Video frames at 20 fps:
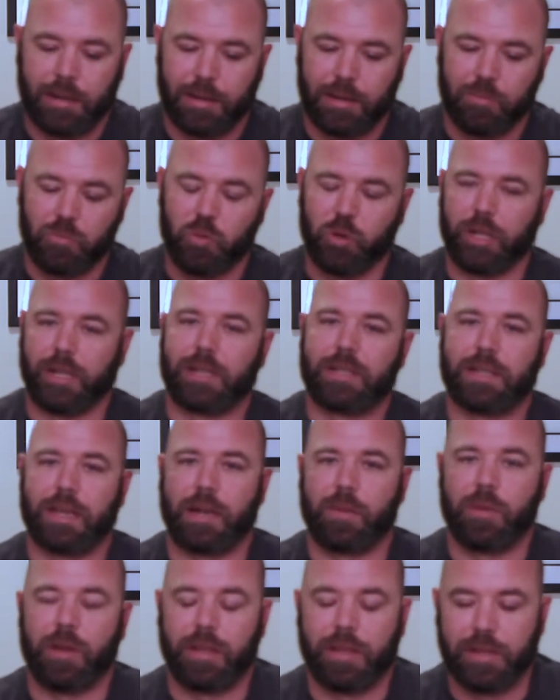I'm really
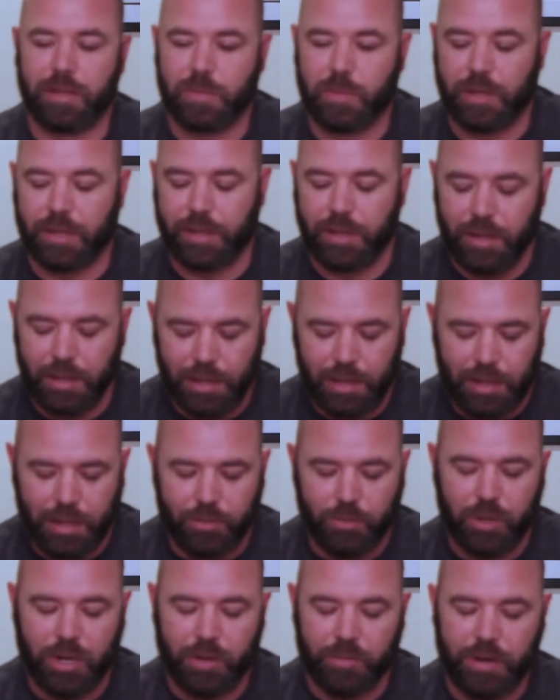excited about this month.
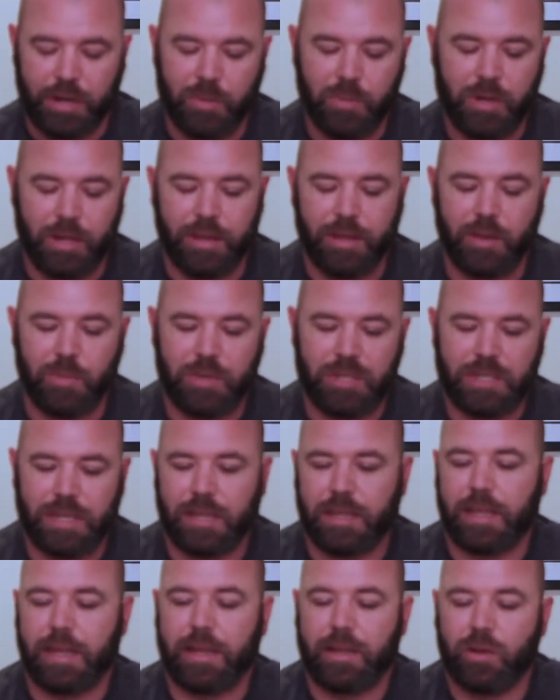What I read about them is
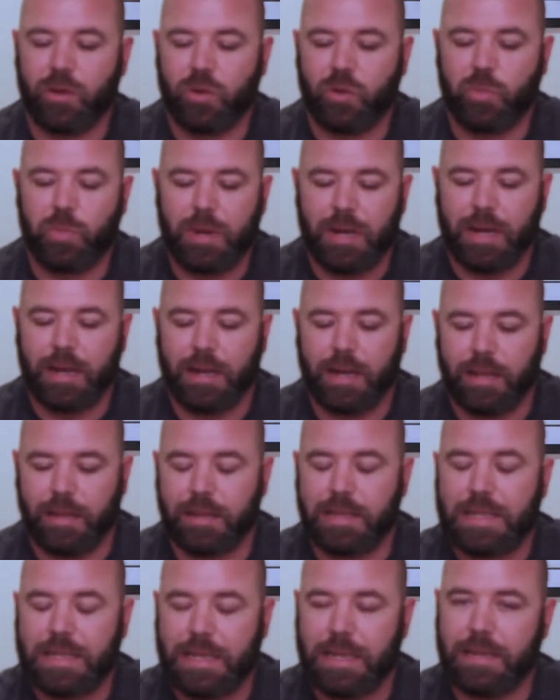that they go by
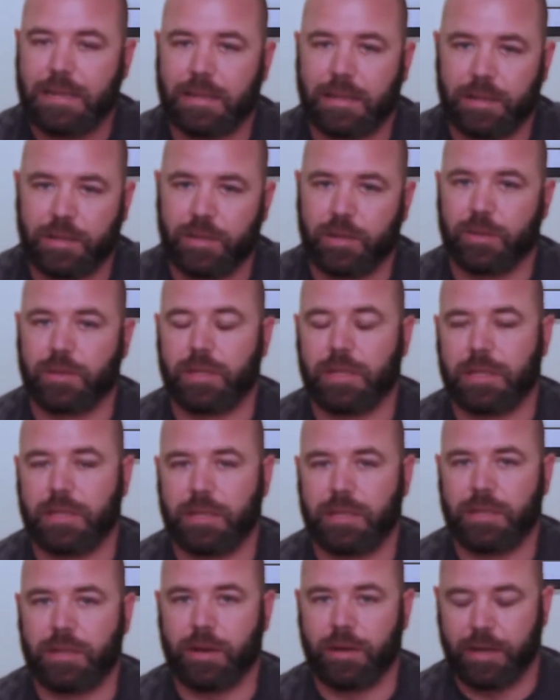the season. So since
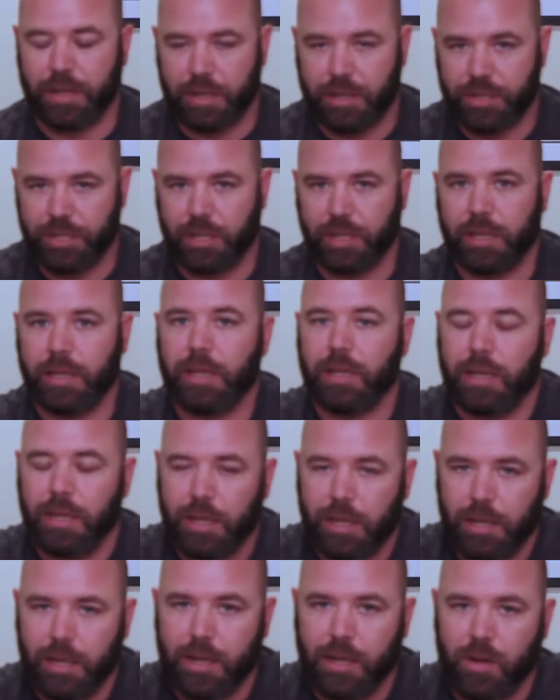it's starting to get
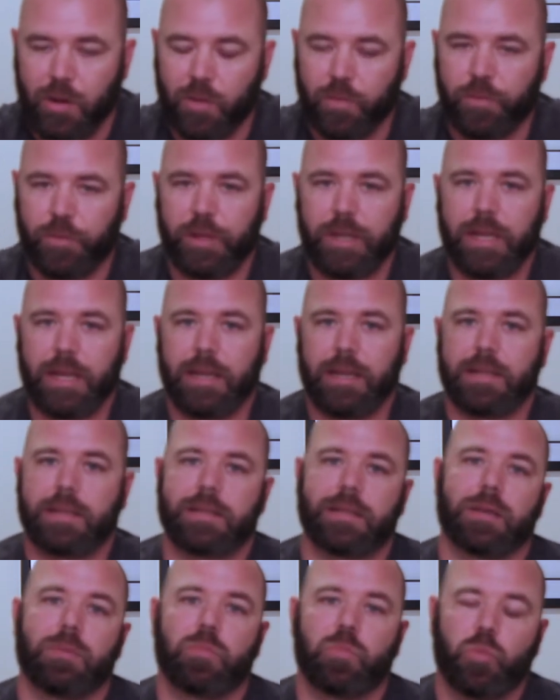chilly, hopefully I get
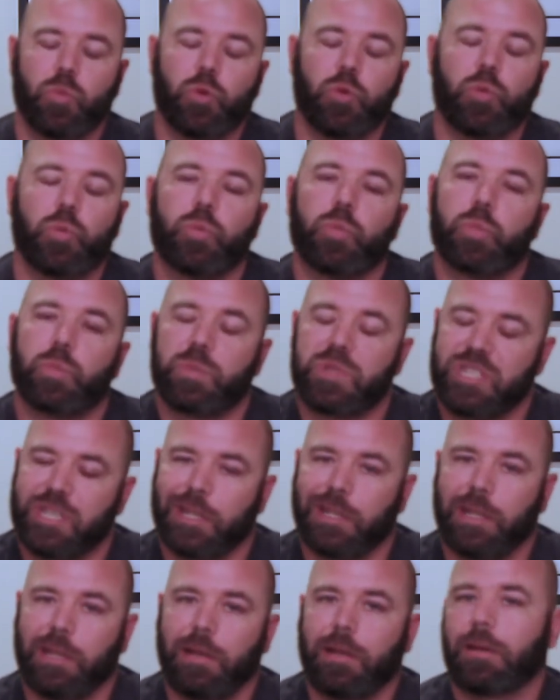some
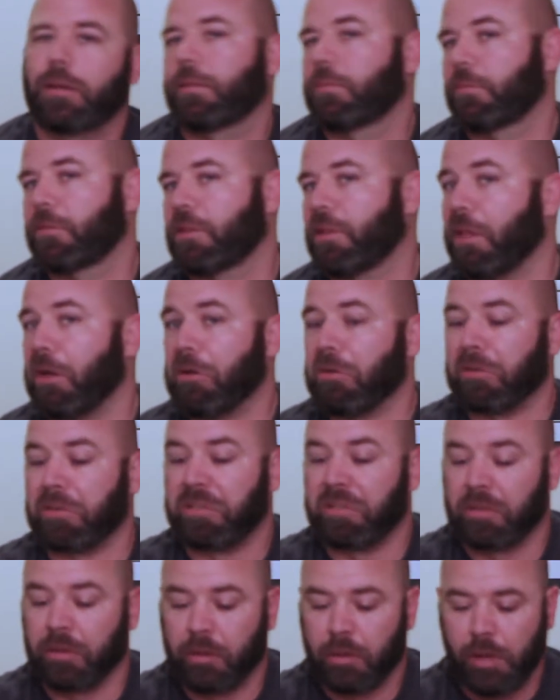chilly
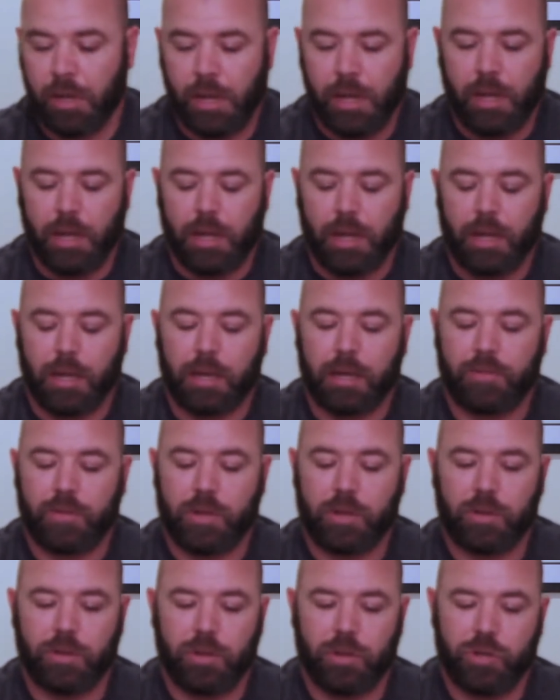clothes. If
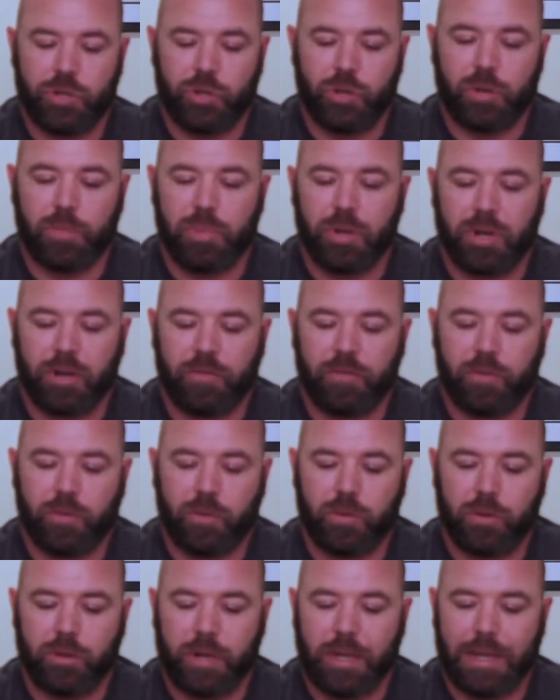you don't know, Short Par
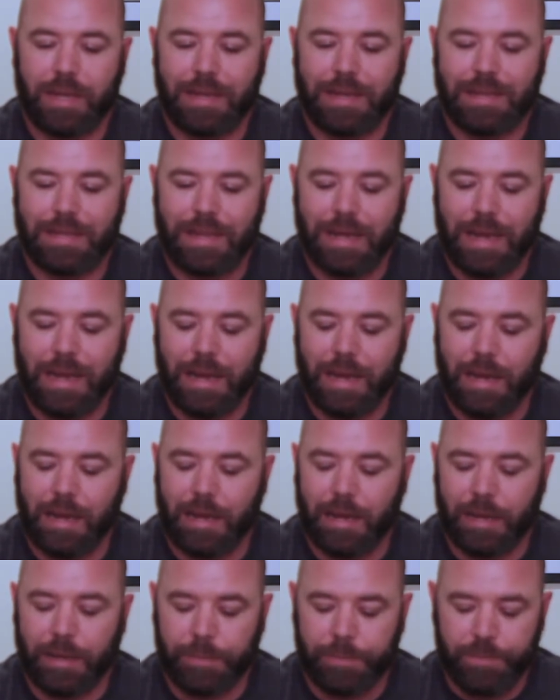4 is
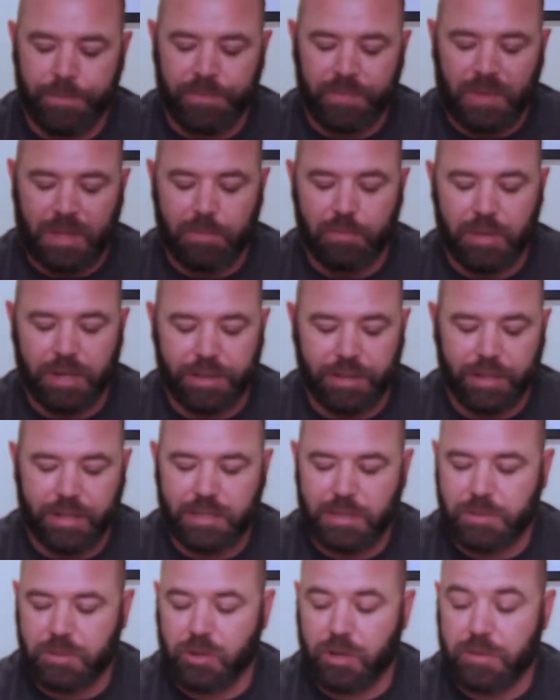a monthly
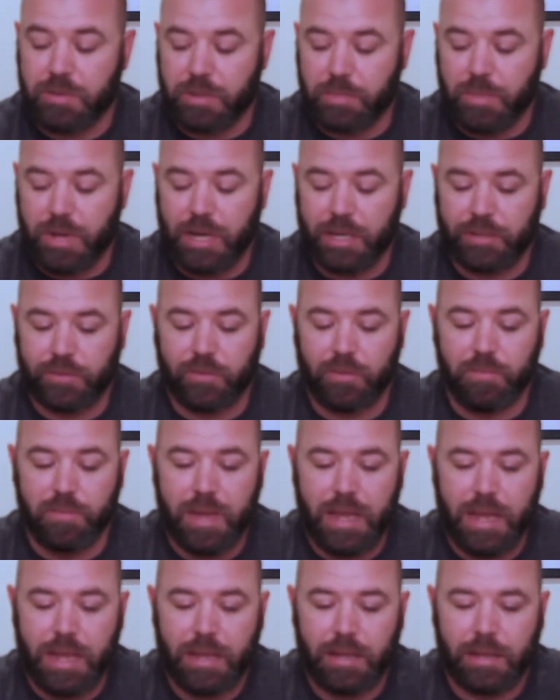subscription box for
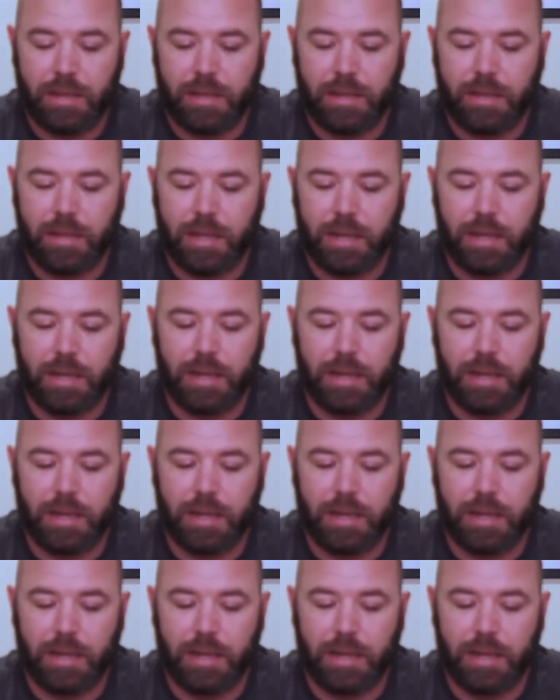men